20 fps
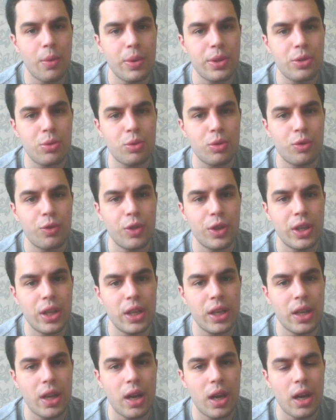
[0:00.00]
which was for
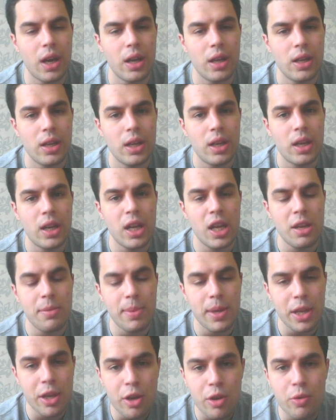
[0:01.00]
the
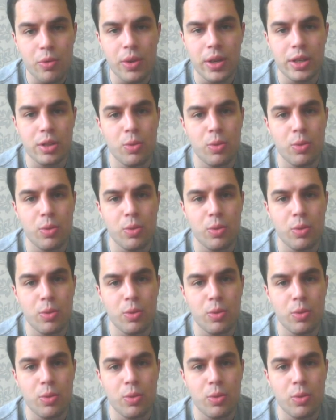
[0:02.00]
EBU,